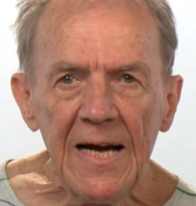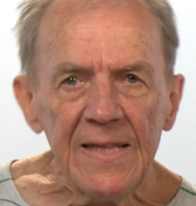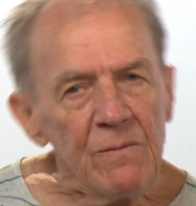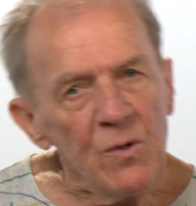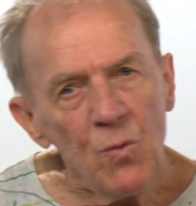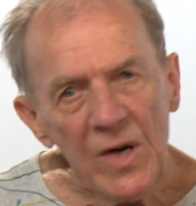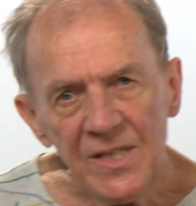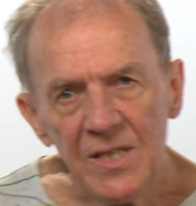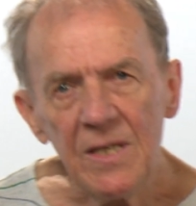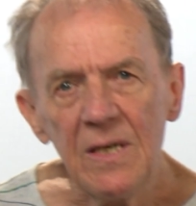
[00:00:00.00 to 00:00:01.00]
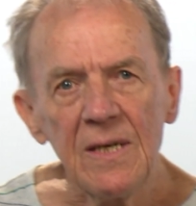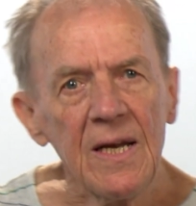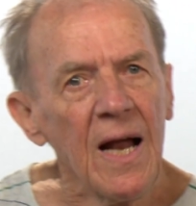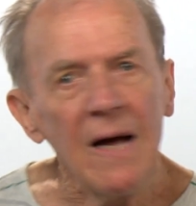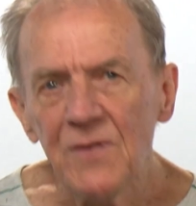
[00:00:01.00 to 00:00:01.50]
And then we waited, and
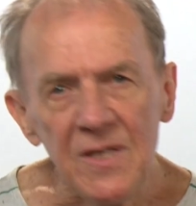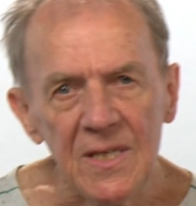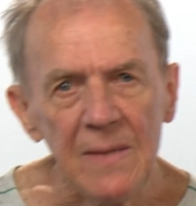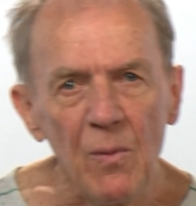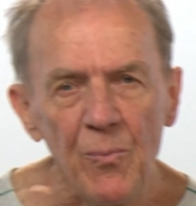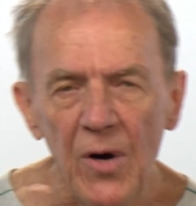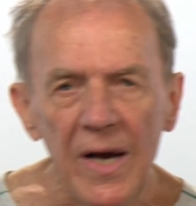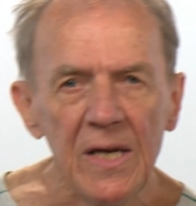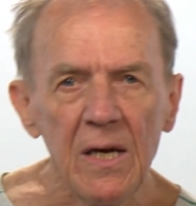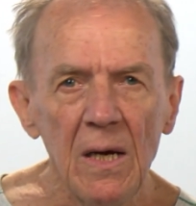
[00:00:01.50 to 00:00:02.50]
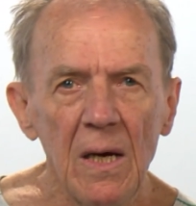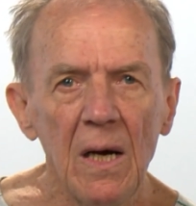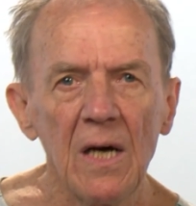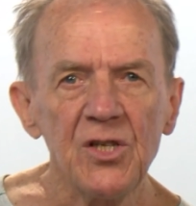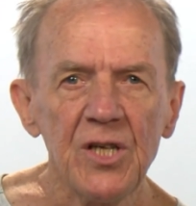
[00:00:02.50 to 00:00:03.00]
then after the summer break,
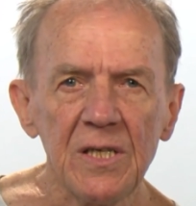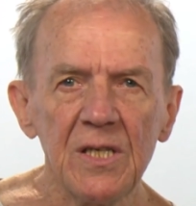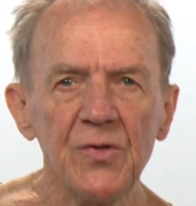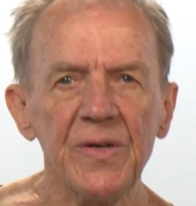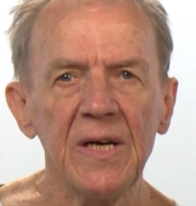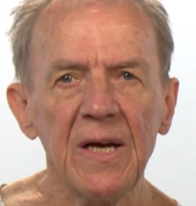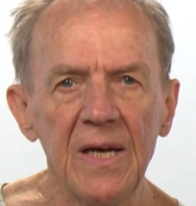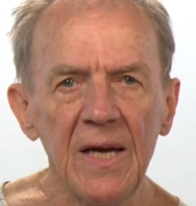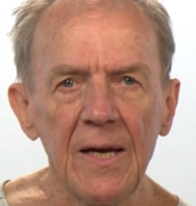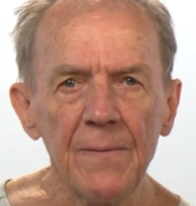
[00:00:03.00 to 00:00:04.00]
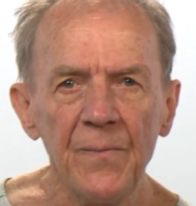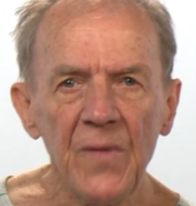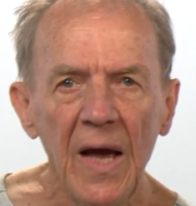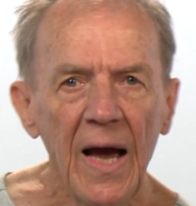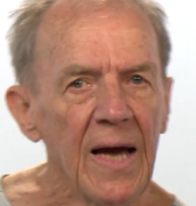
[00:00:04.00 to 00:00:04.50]
I checked his reading again,
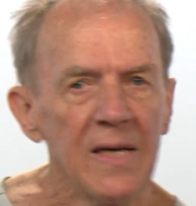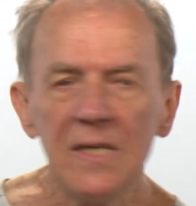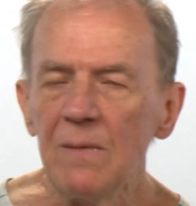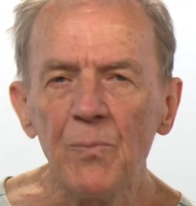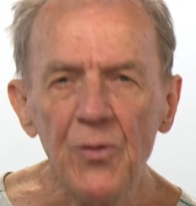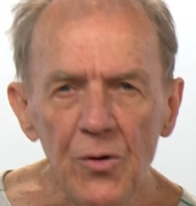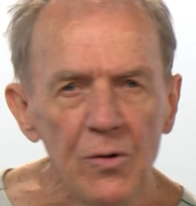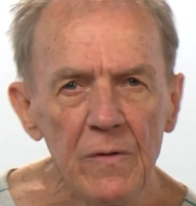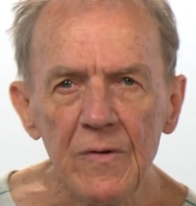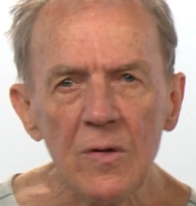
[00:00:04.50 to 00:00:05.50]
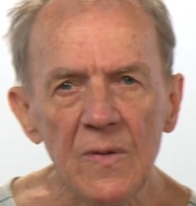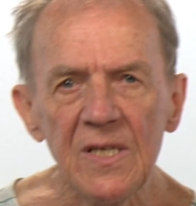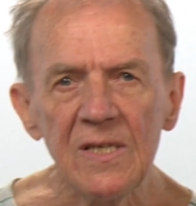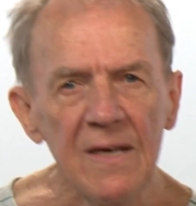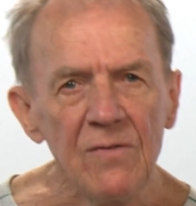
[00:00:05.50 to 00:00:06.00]
and he'd improved to a
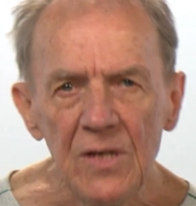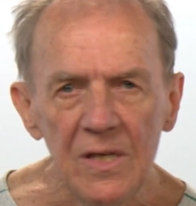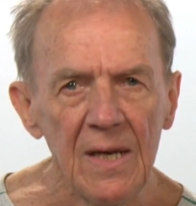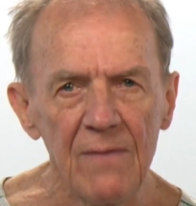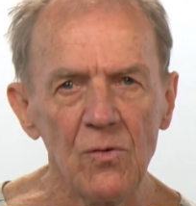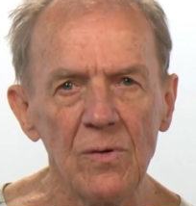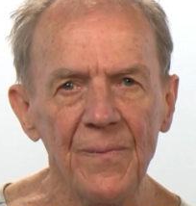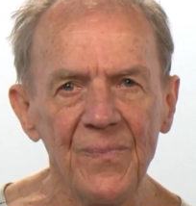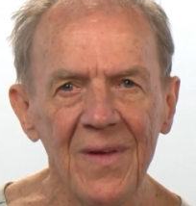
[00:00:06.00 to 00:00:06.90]
7-year level.